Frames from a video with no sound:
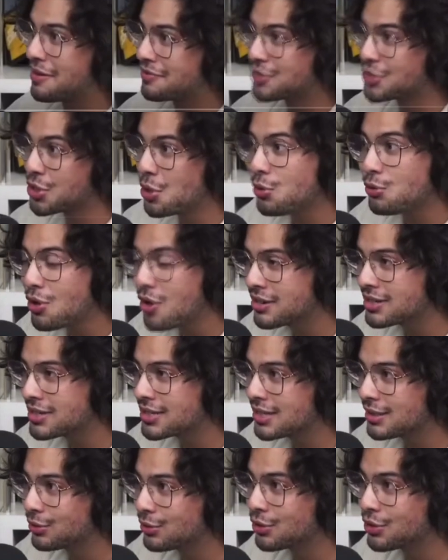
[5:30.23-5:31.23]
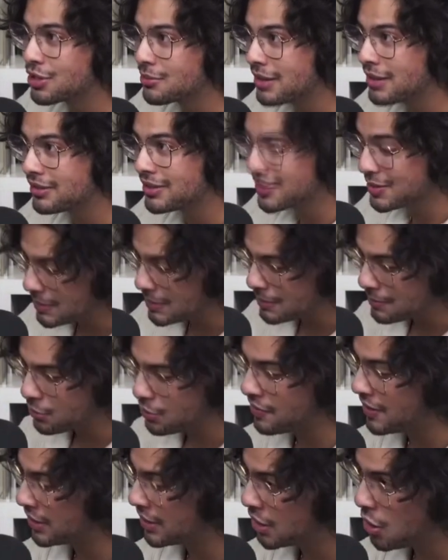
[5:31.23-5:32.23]
have so long to learn about these
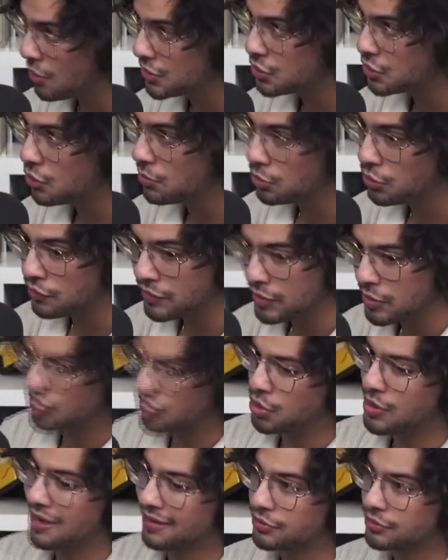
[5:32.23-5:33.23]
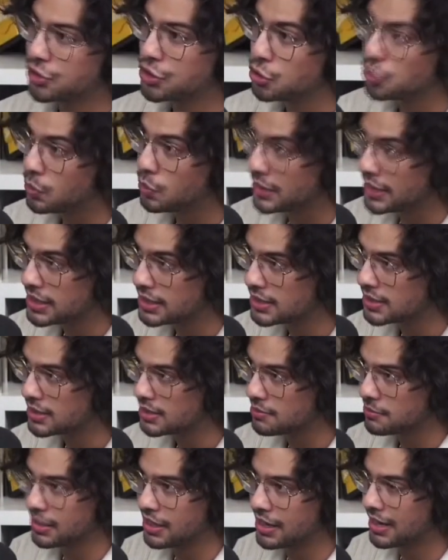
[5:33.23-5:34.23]
people and then go into a movie where you have 2 weeks
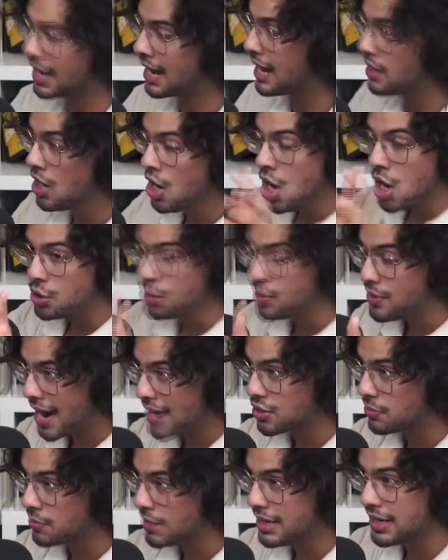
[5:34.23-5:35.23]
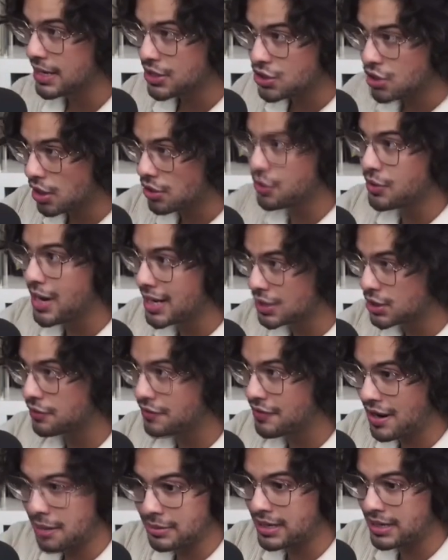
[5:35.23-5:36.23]
to be like, hey, you guys are meeting each other. You guys are
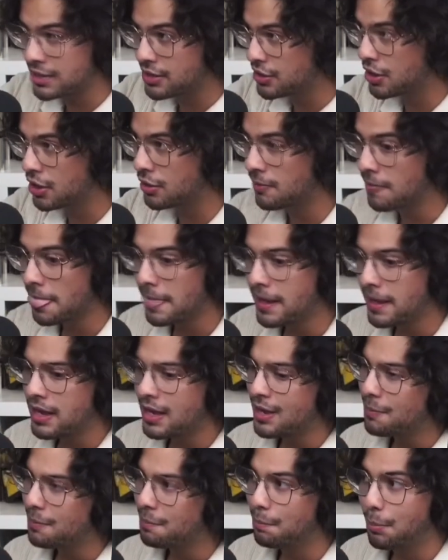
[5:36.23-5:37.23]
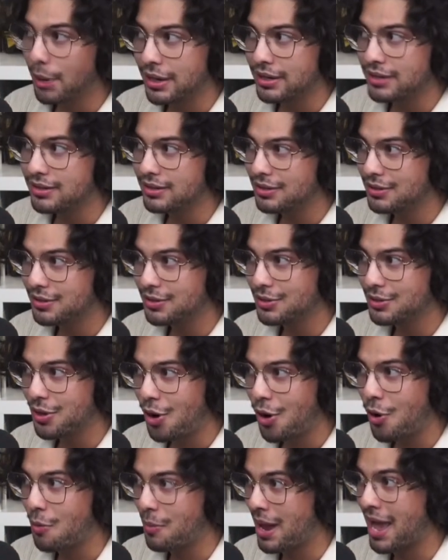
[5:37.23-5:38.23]
a family. Here you go. But,
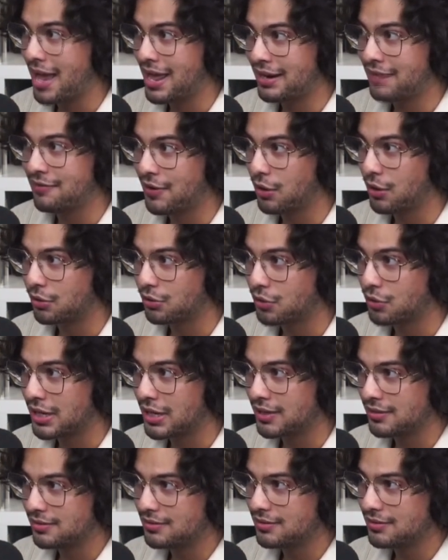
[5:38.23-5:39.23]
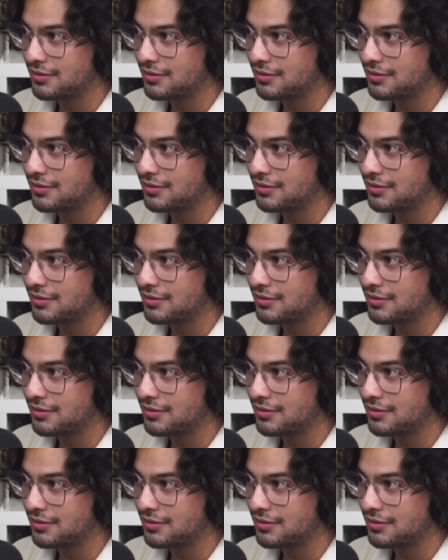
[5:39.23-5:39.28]
oh, man, it felt great.